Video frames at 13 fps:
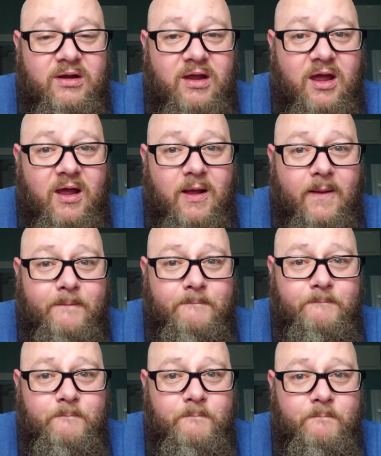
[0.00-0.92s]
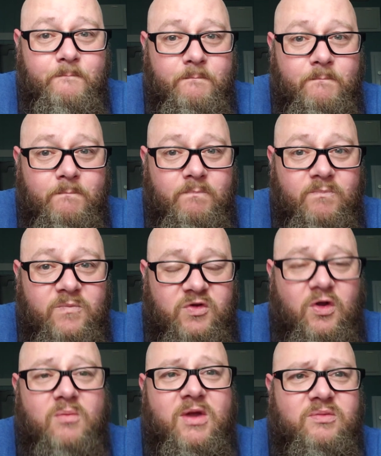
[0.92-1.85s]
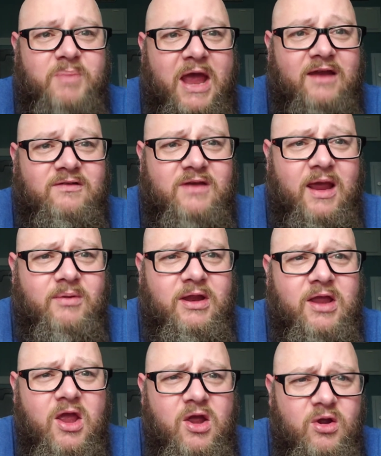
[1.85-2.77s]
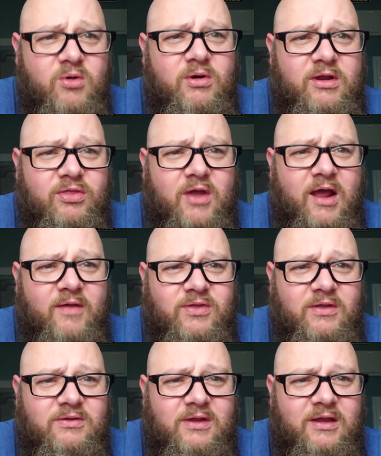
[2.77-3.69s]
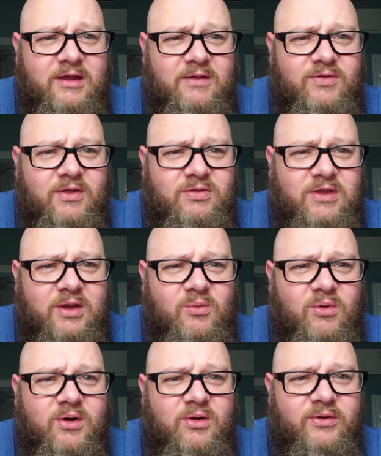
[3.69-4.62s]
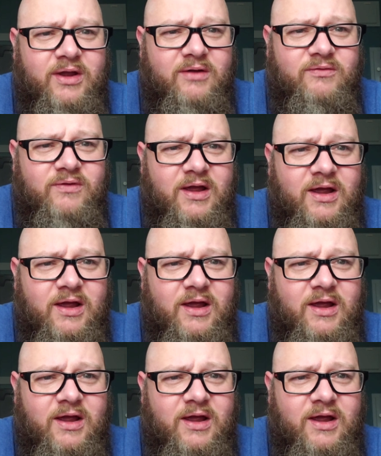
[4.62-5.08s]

So much backstabbing. Who would have thought that the world of